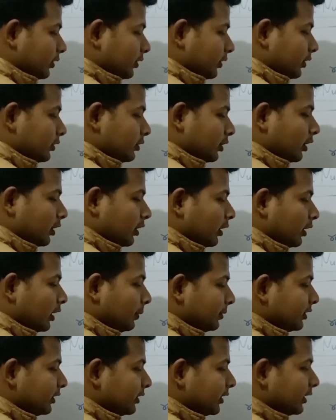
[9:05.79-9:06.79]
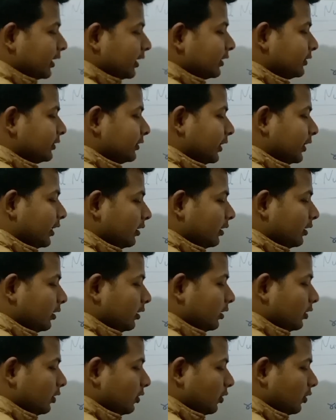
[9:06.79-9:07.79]
which is generally represented
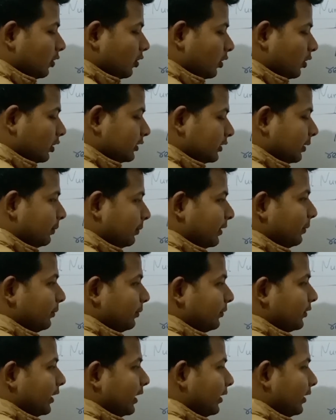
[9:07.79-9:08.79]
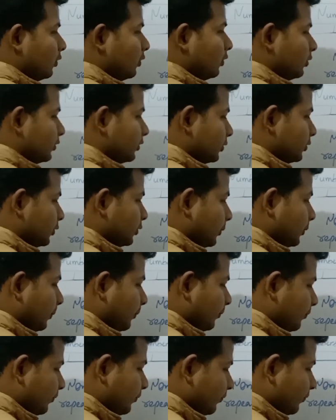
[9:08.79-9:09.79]
as z or sometimes I
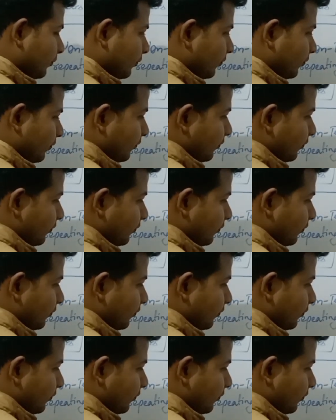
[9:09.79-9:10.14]
also.